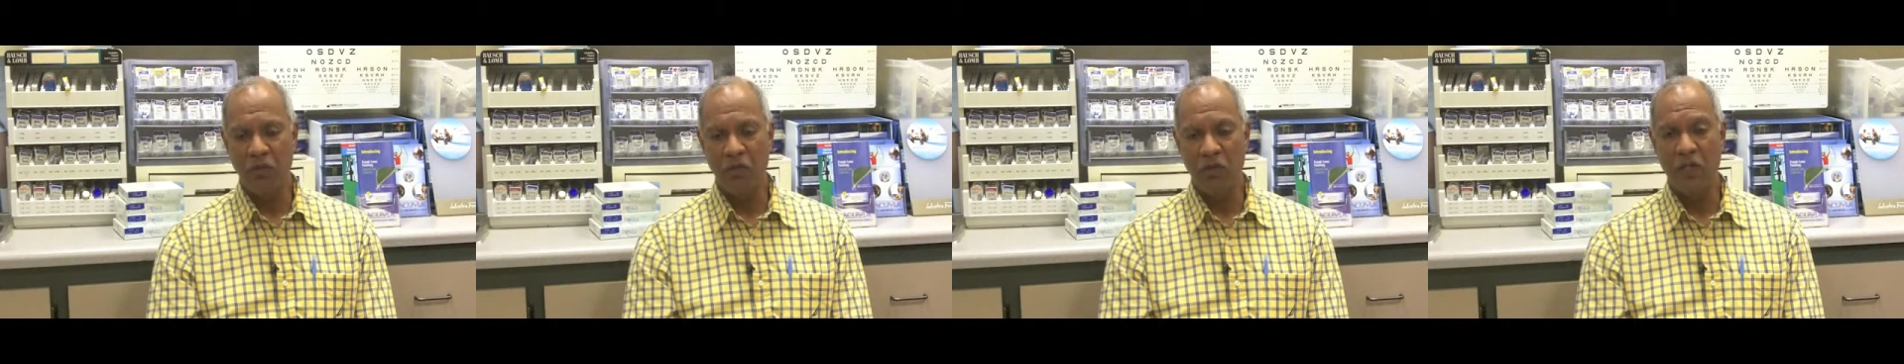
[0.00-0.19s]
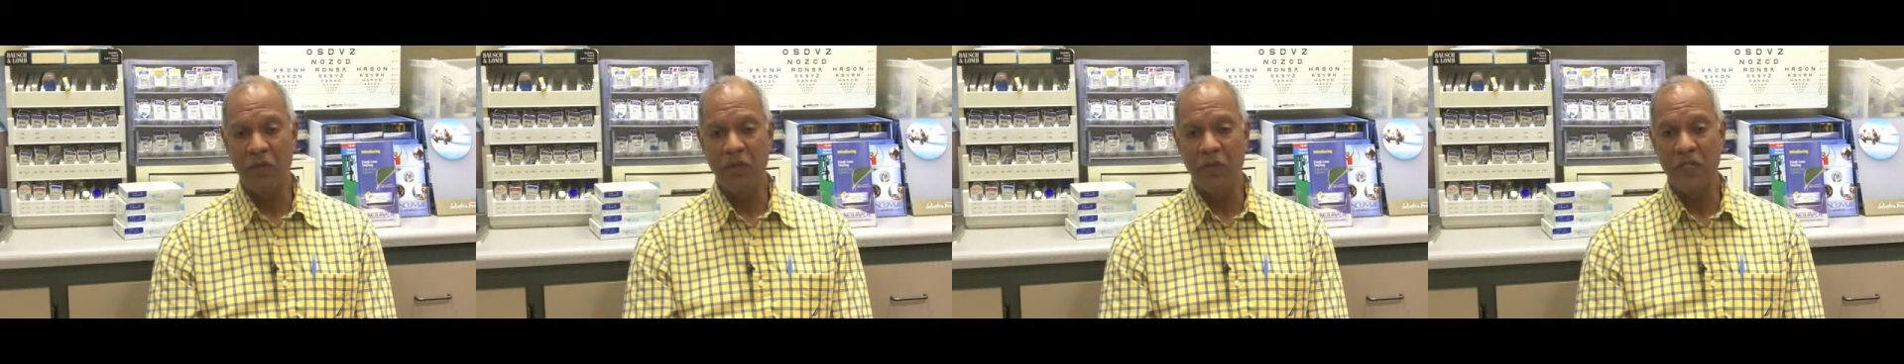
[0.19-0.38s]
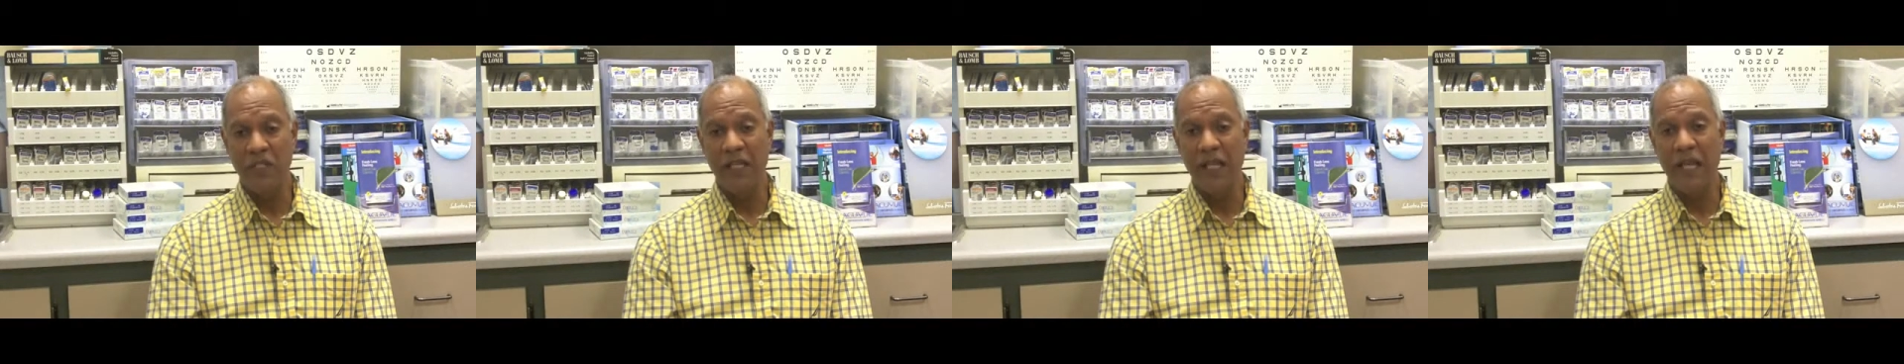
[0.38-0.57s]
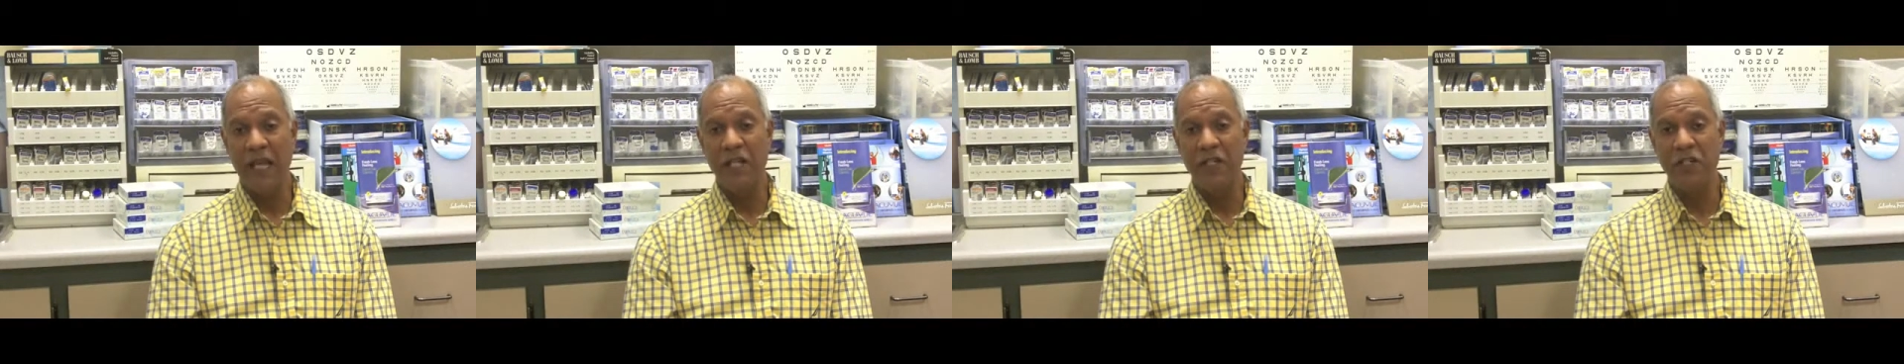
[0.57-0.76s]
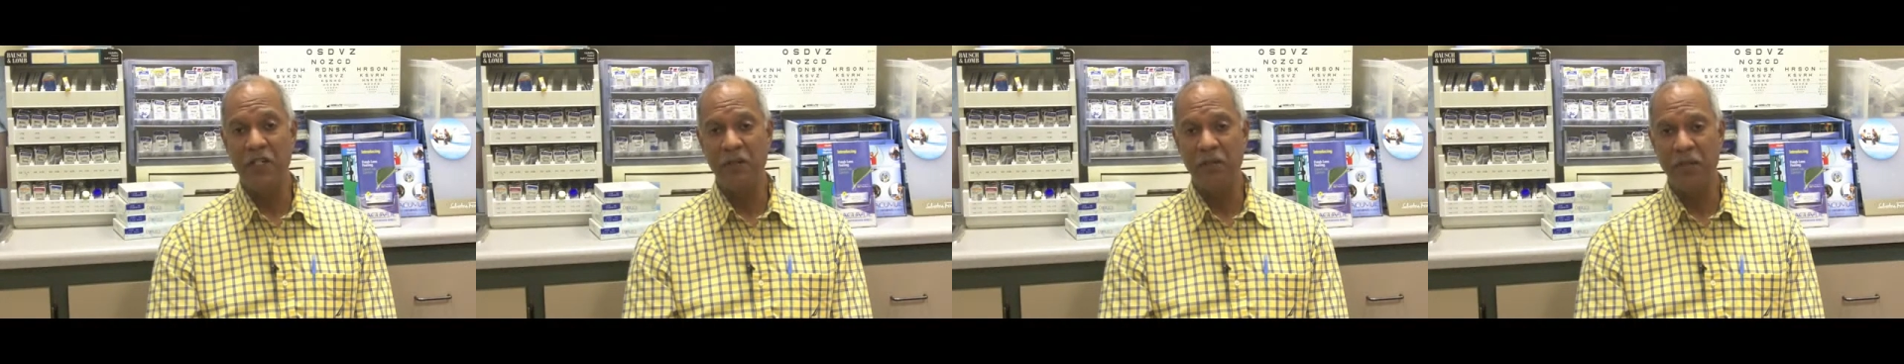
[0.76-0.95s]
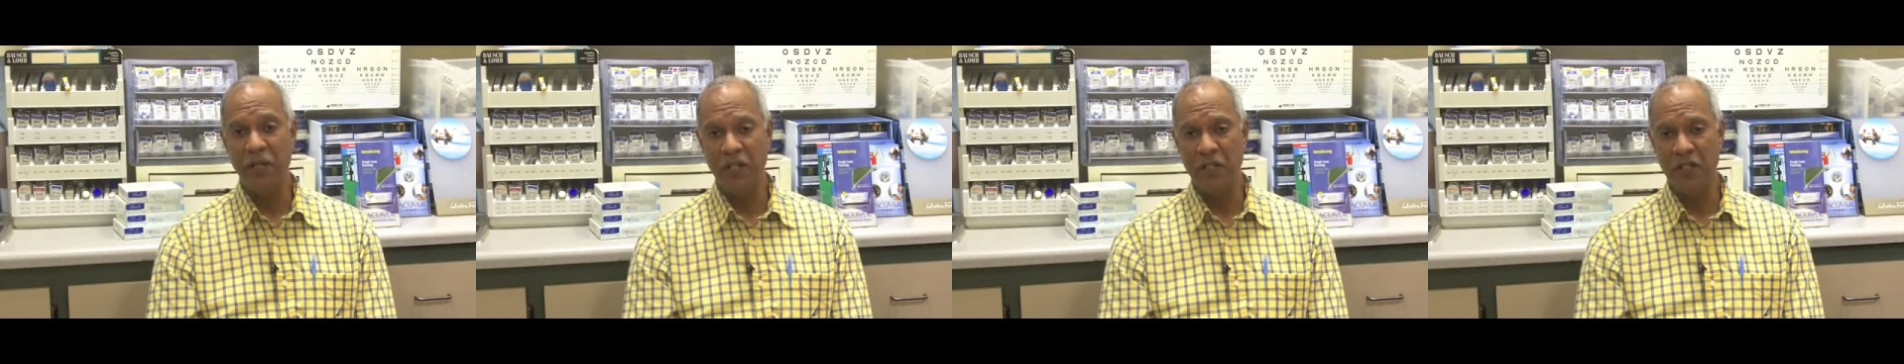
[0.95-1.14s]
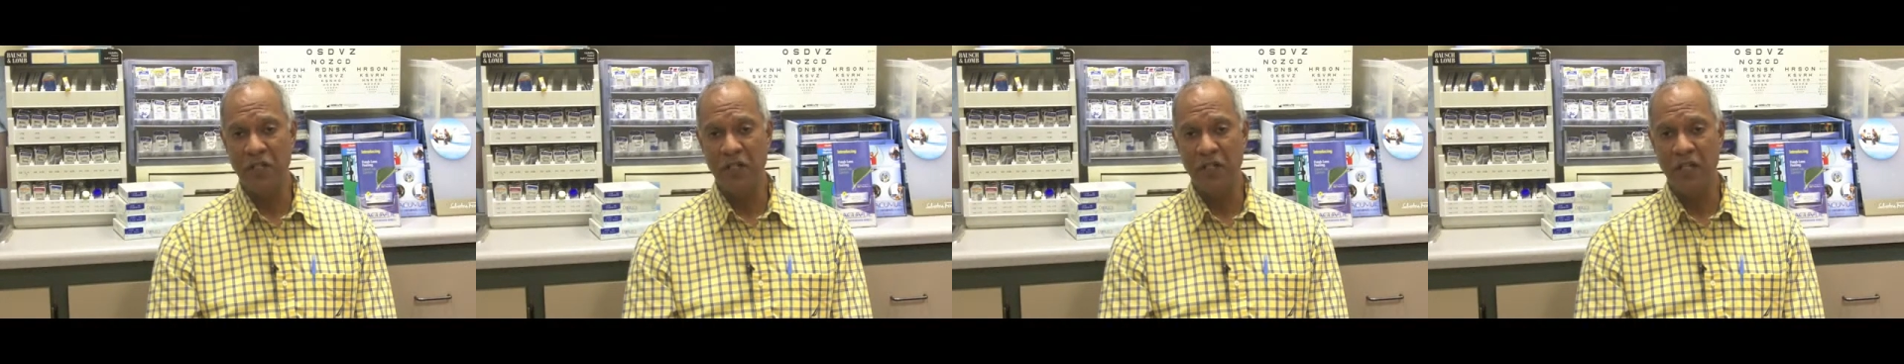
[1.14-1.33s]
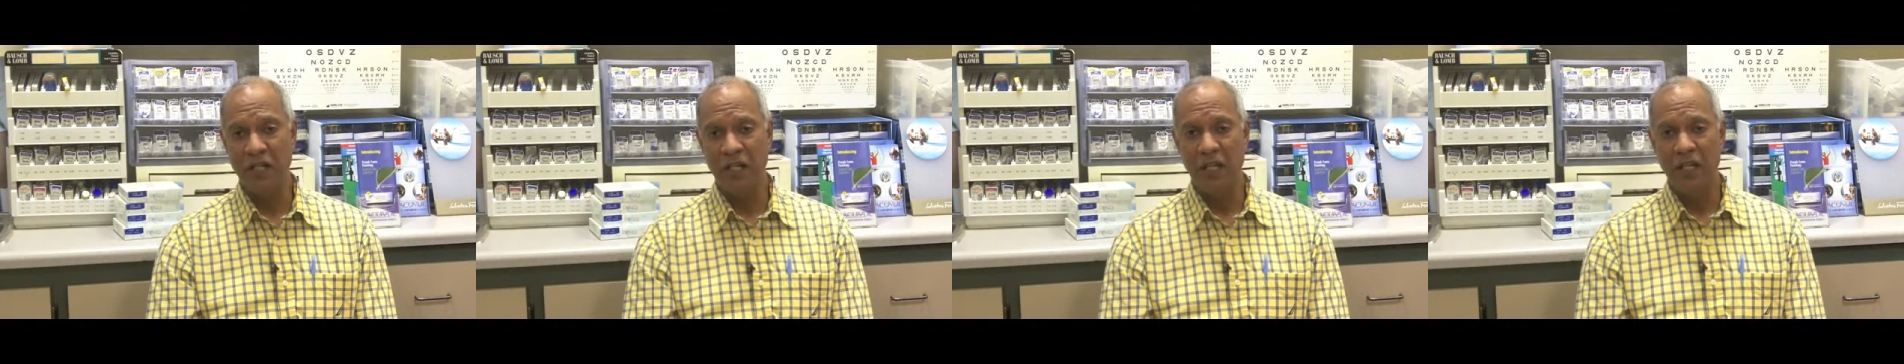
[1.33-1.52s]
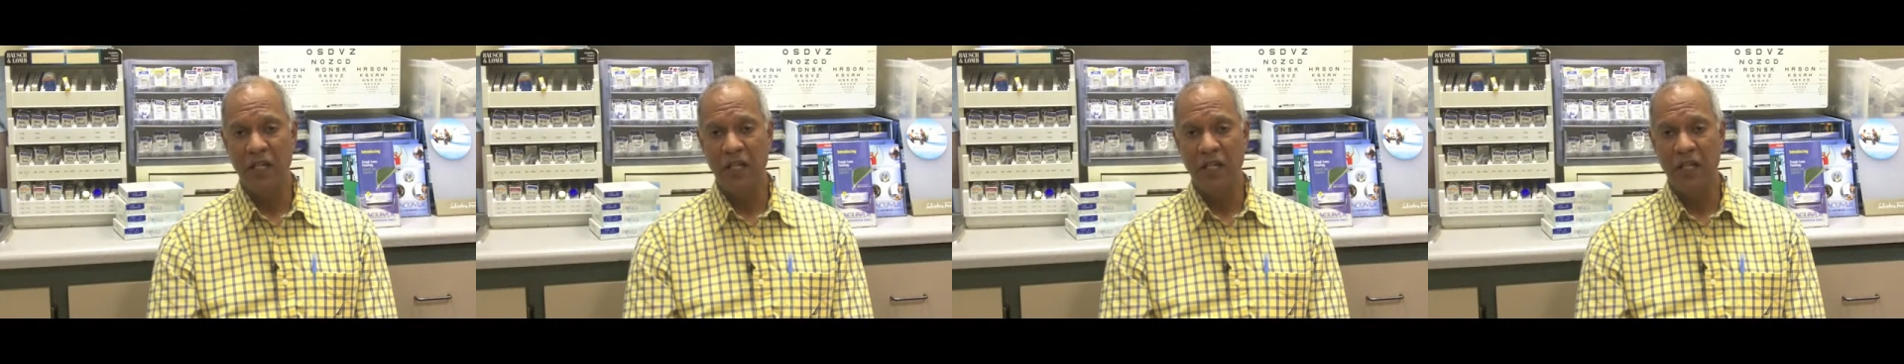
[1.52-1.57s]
really was the age of the patient.